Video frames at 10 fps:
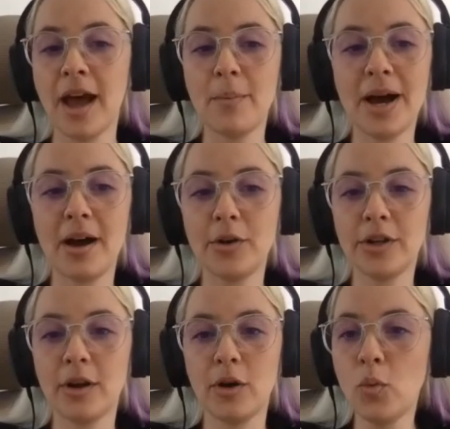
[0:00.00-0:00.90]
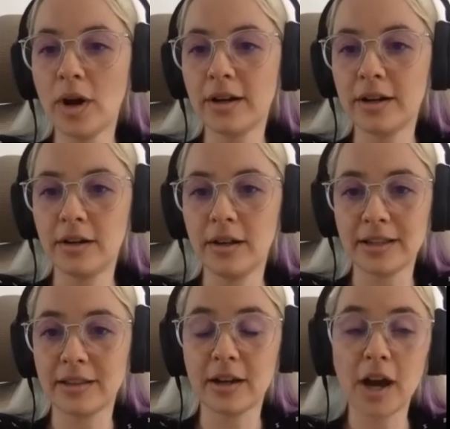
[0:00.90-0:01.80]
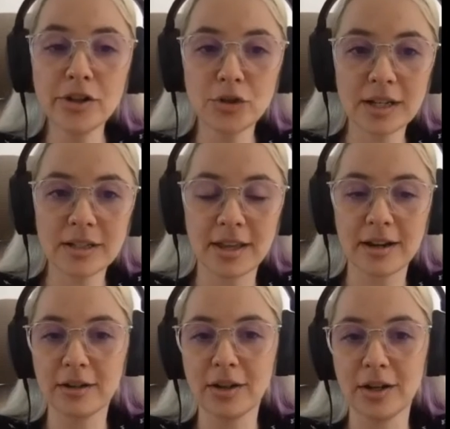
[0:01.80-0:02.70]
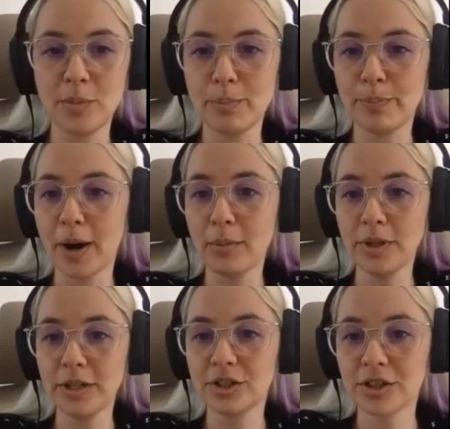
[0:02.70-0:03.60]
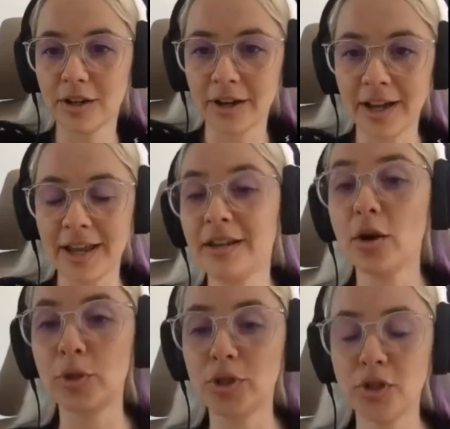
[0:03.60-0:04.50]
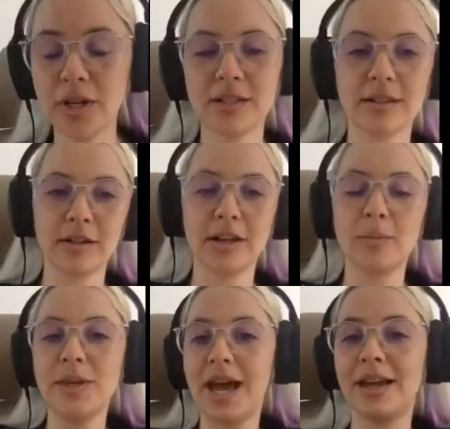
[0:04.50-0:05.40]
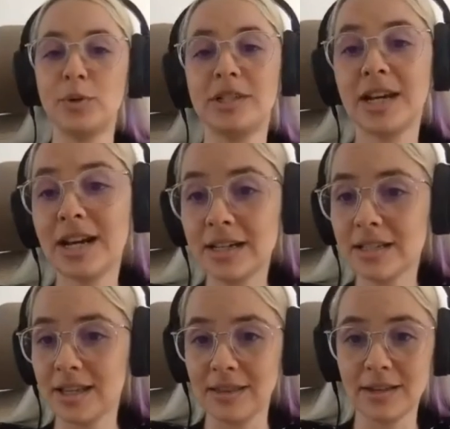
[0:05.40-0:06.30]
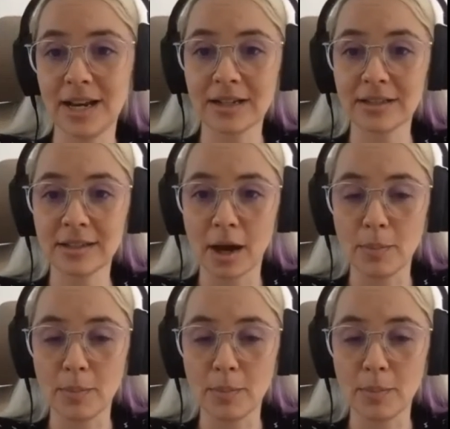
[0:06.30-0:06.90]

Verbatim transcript: about what are like the contracts that are going to be published uh, and the opportunities that are going to be advertised in the next